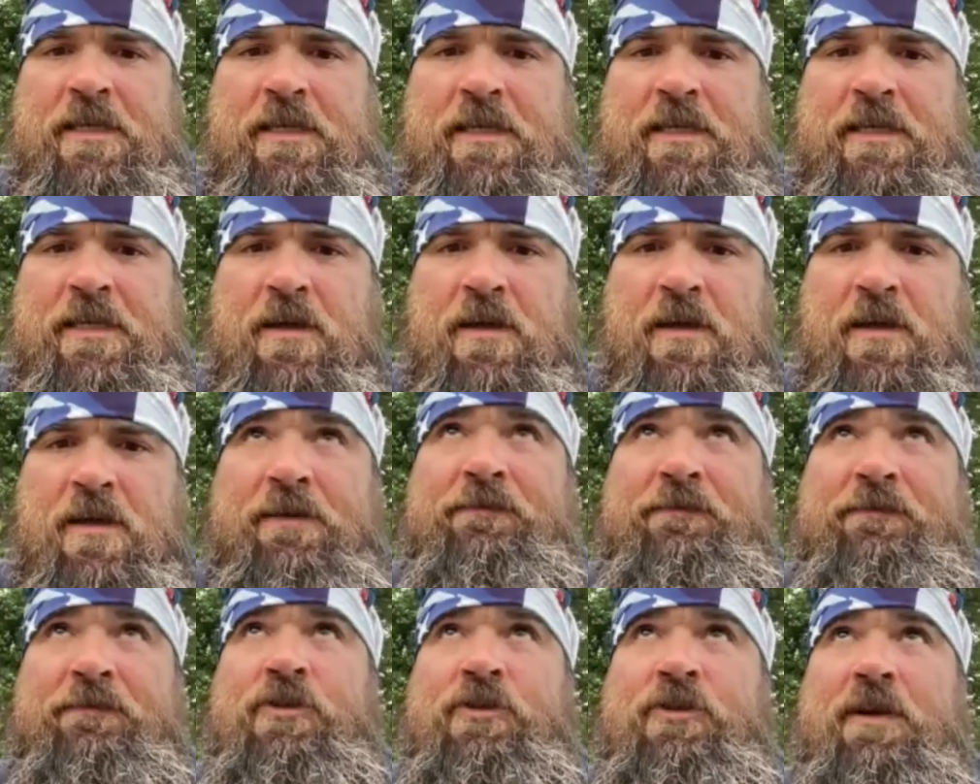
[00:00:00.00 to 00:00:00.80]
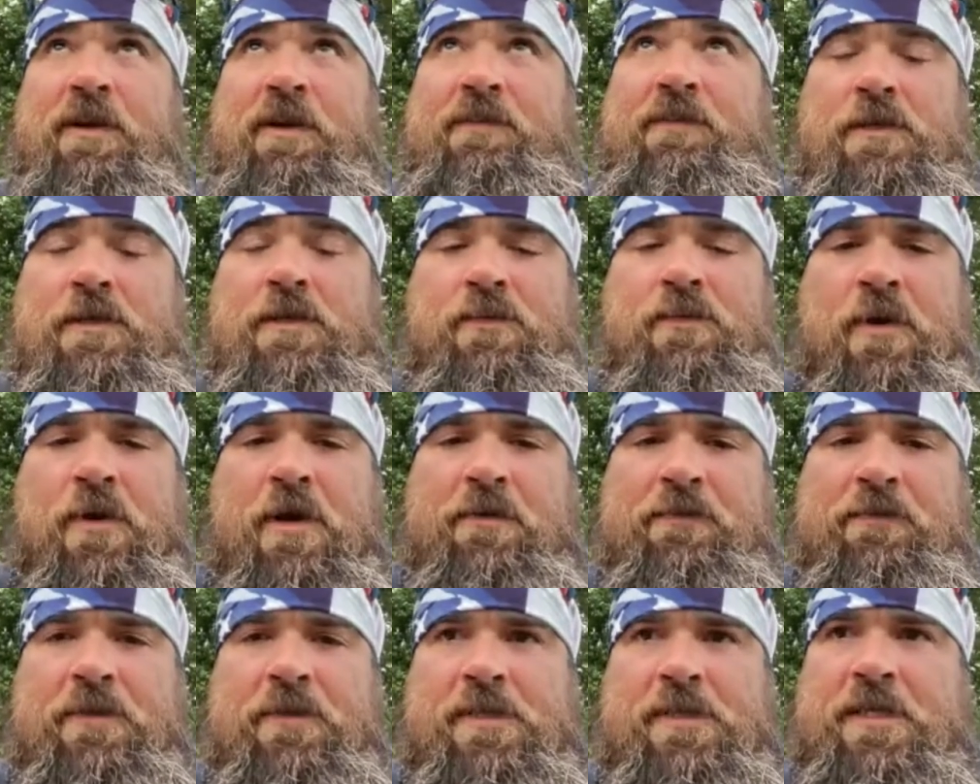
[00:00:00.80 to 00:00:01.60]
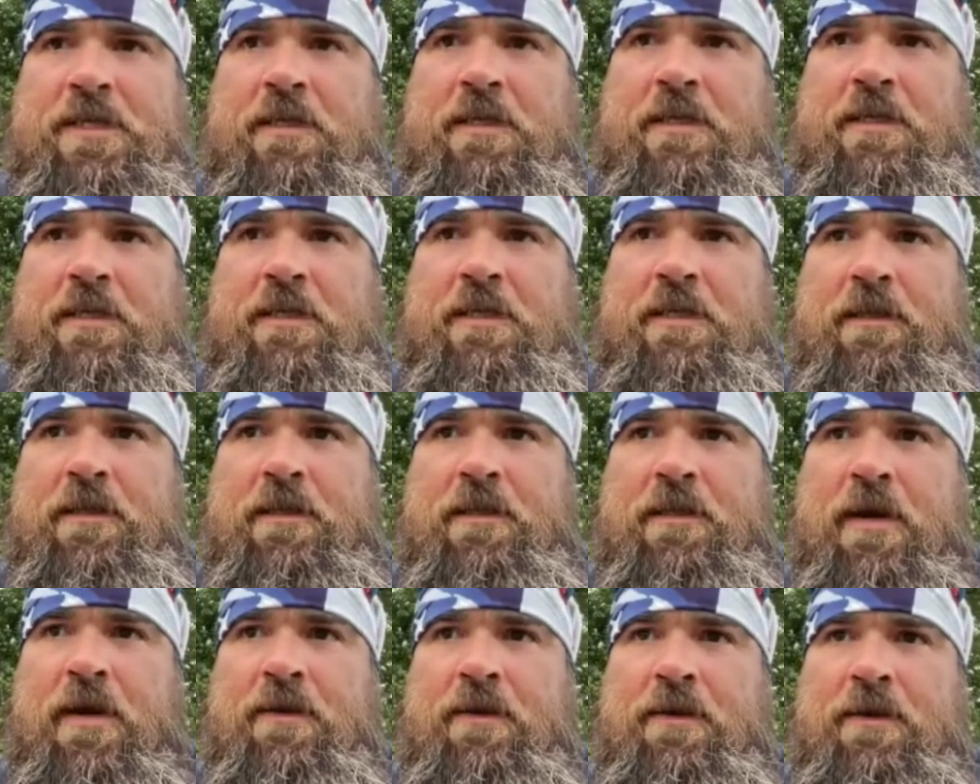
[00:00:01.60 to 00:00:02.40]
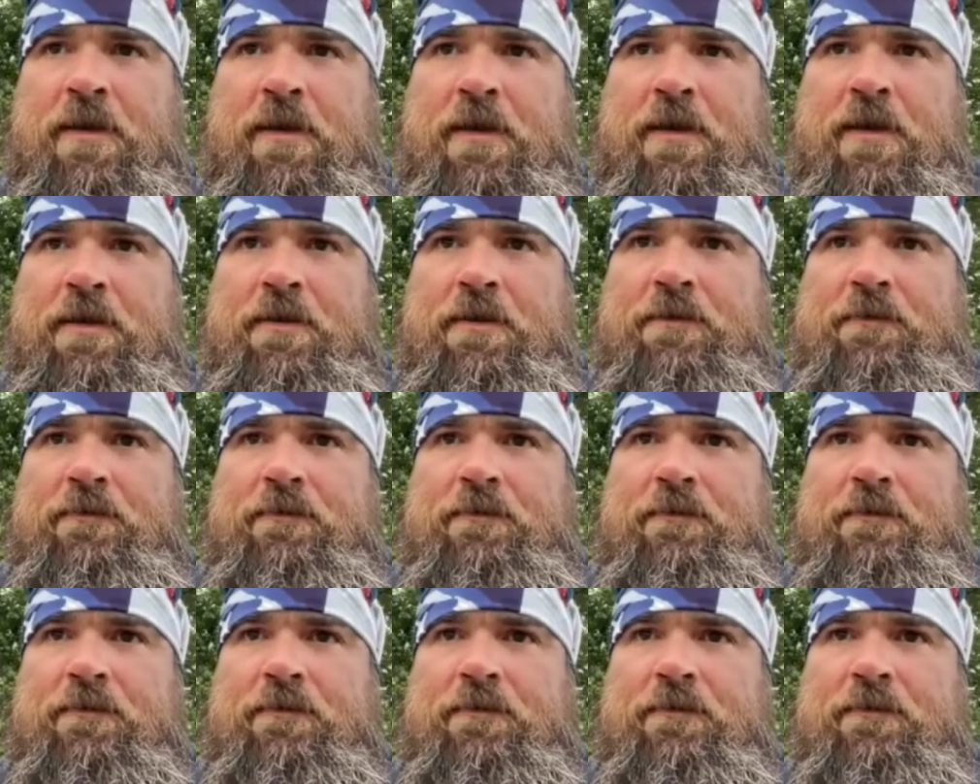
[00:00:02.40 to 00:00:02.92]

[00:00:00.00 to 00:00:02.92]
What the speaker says: on it and try to fix wherever the seal is around it.